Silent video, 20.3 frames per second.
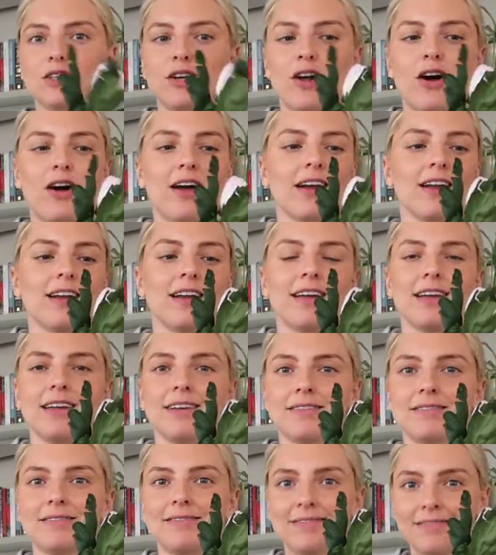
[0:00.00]
are not gonna,
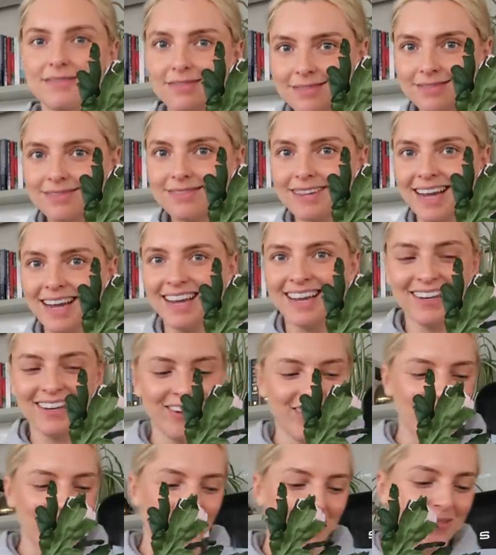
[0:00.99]

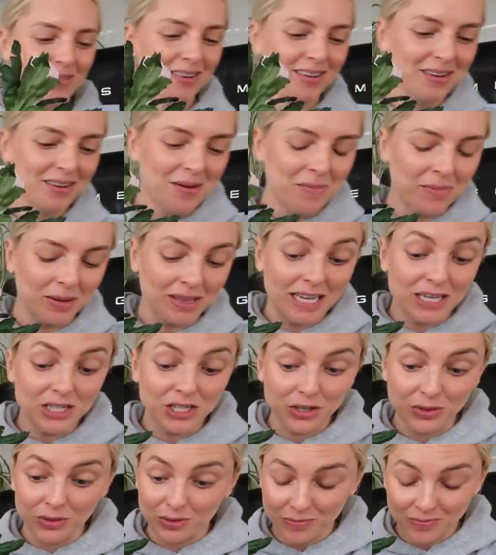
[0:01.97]
you know, but they
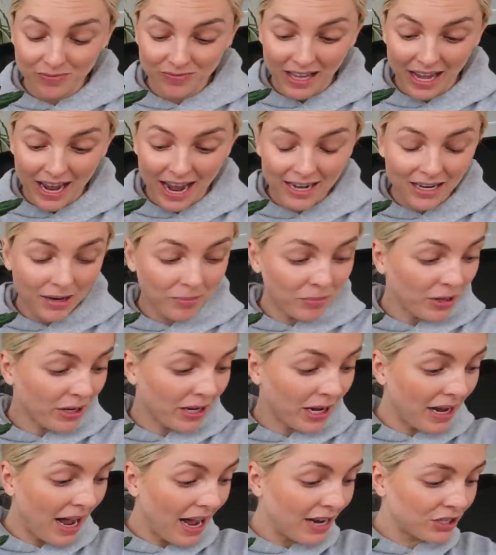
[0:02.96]
do. They end up
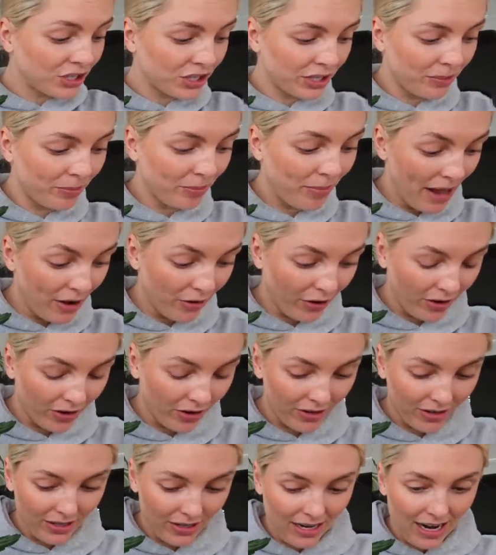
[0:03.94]
looking actually better
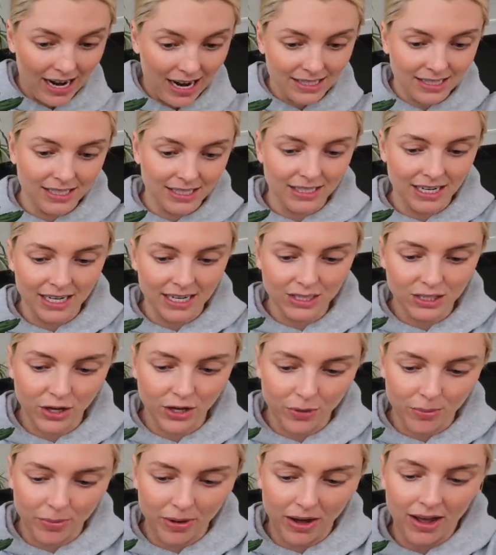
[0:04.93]
as the days
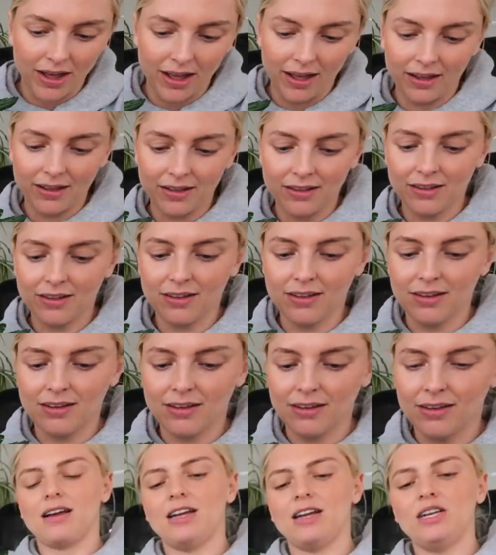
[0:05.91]
go by.
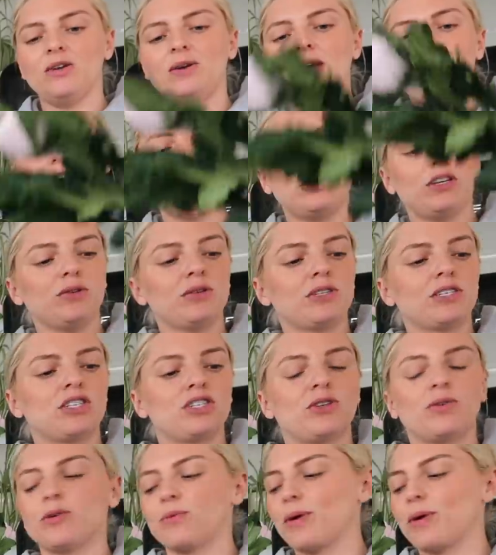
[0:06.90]
And you get used to